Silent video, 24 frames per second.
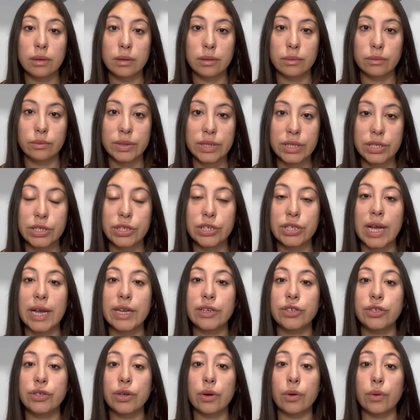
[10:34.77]
Research has
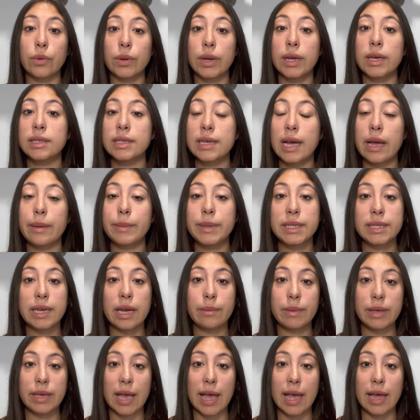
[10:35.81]
shown time and time
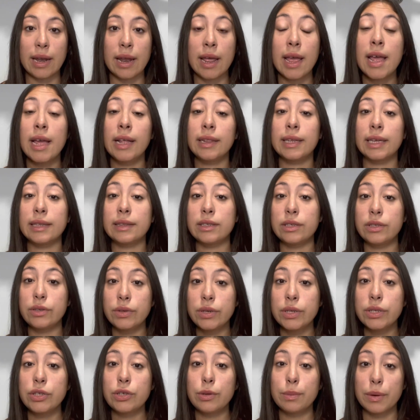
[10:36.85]
again that the
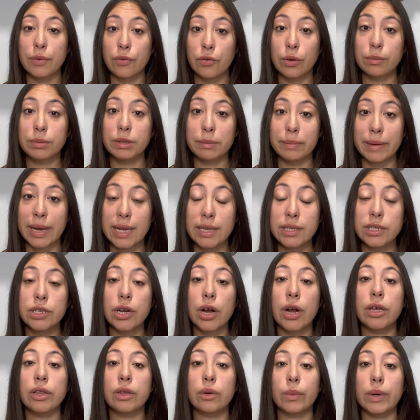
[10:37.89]
students who perform the best
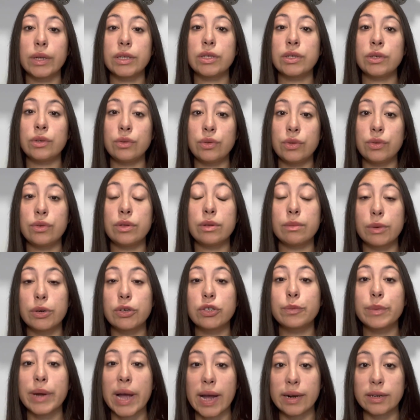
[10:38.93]
are the ones who do the most
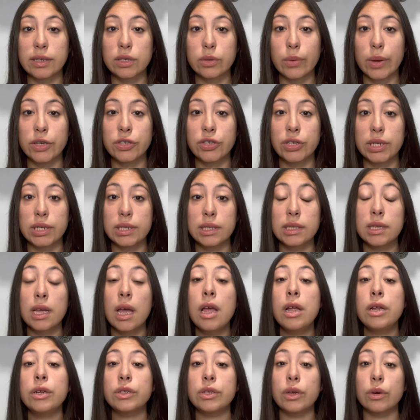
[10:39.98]
practice questions.
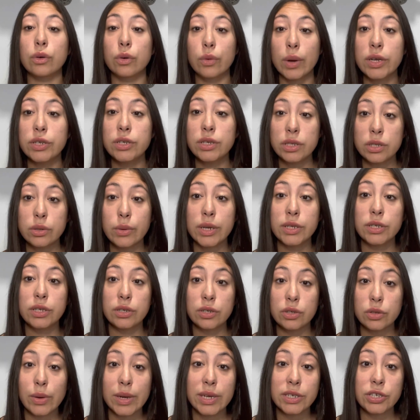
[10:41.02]
So questions, questions,
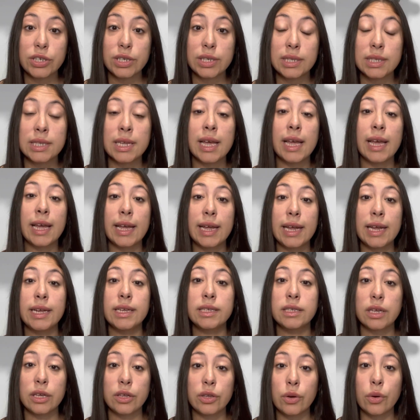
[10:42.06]
questions is
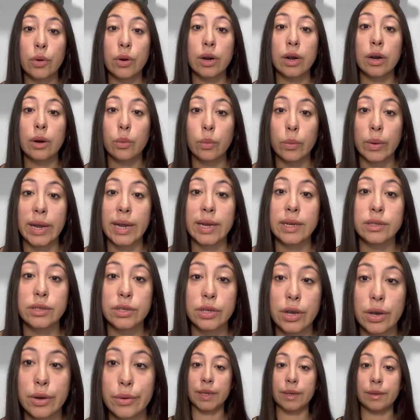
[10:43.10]
your way to
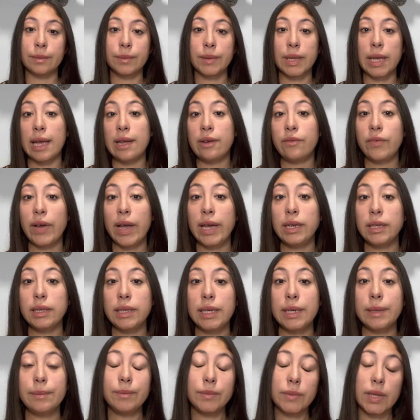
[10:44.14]
go. And
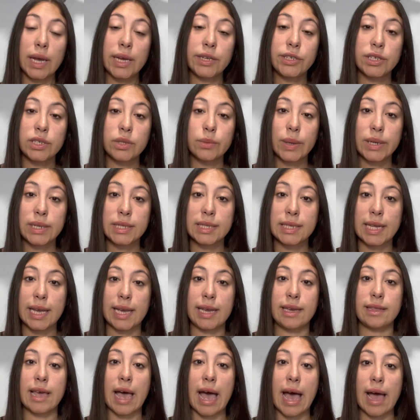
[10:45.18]
finally, I just want to
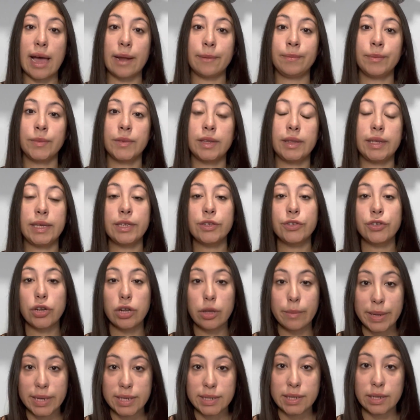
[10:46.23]
say that the internal
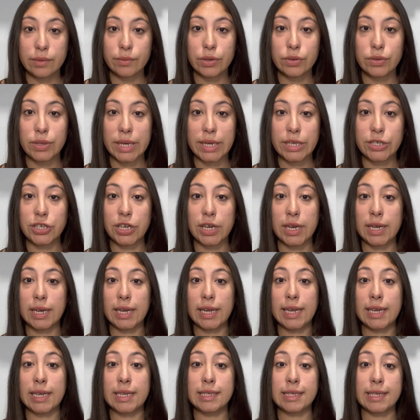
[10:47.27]
medicine rotation
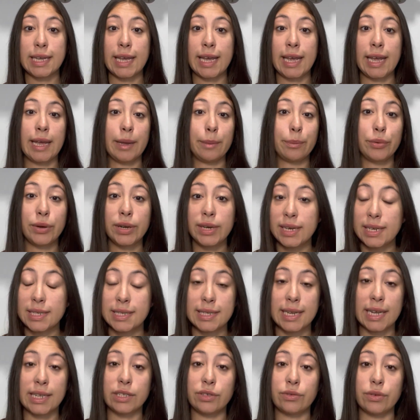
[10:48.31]
is a pretty
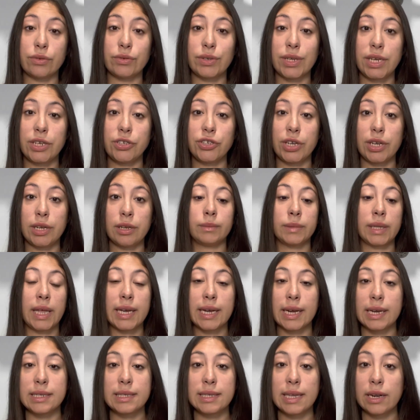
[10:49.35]
intense rotation. Like
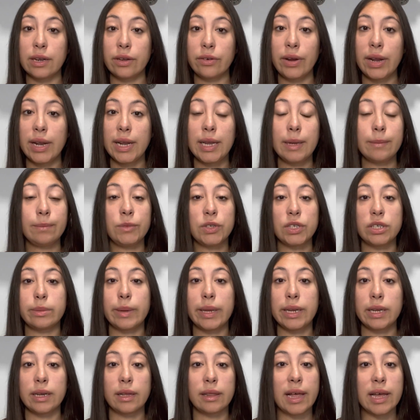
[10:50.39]
I said already, you're
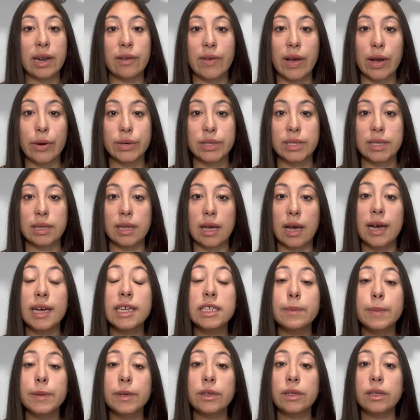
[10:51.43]
spending a lot of hours in the
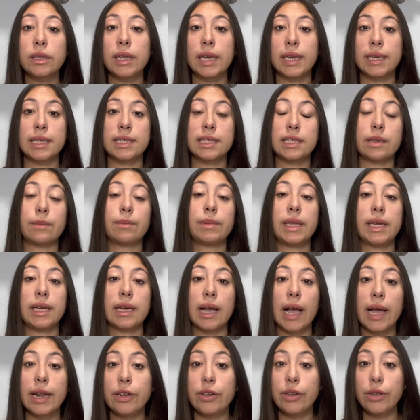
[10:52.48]
hospital and it's something
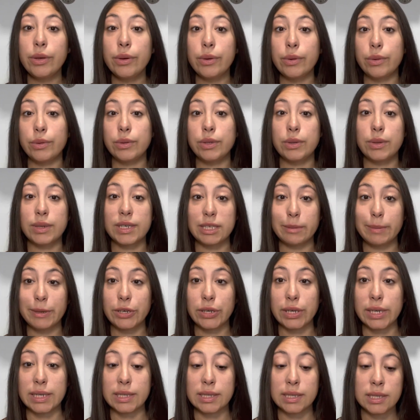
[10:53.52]
kind of new to
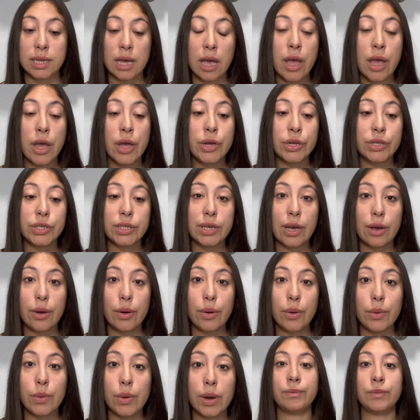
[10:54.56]
experience.
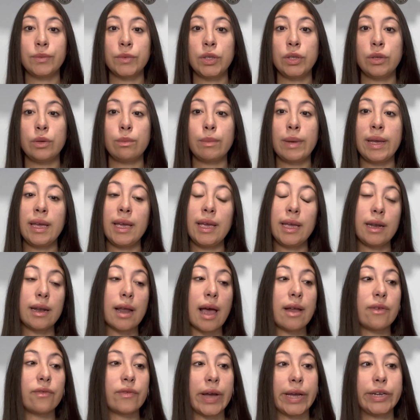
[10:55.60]
So you may
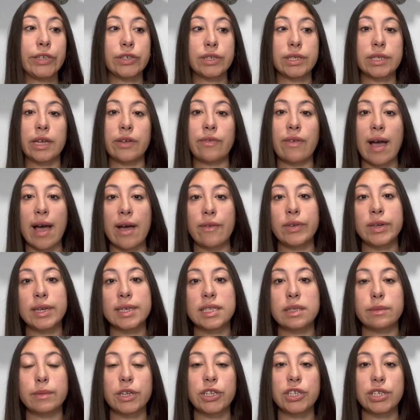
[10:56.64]
not find yourself having
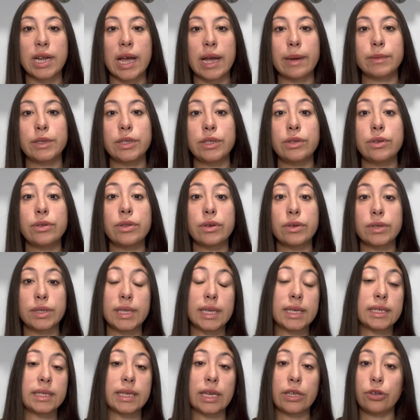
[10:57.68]
as much time to do those
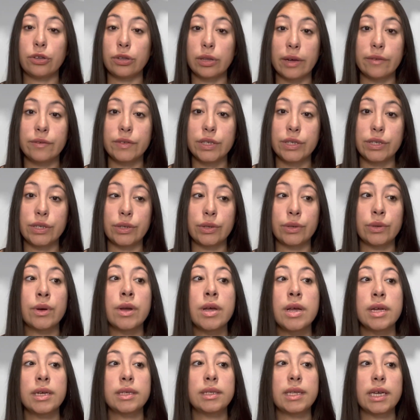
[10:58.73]
things that you love to do,
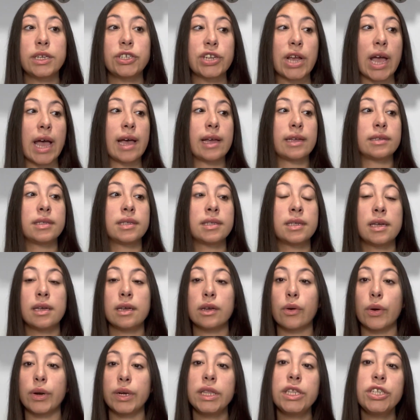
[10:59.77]
such as
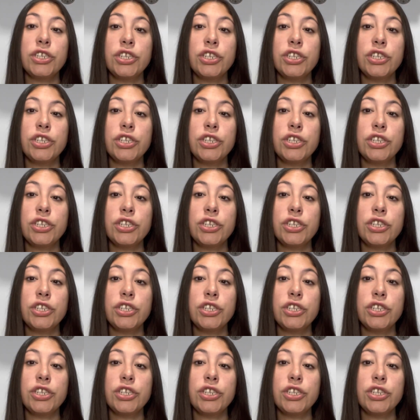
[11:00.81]
going to the